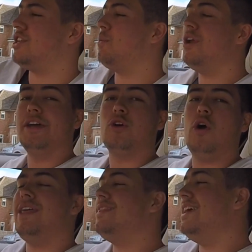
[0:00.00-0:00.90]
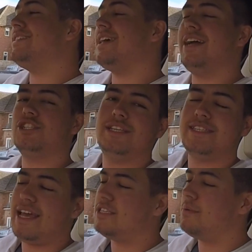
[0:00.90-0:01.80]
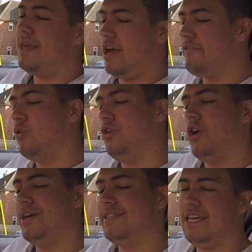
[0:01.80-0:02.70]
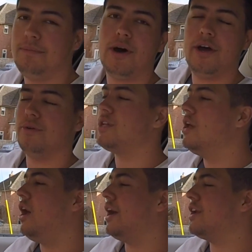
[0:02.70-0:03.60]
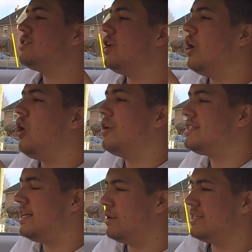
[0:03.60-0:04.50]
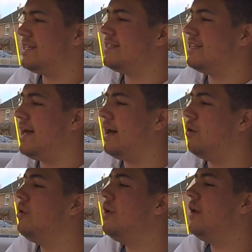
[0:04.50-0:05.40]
Now, when I got in, this actually said to me I've got 19 miles. I'm going to turn it on and see what it says now.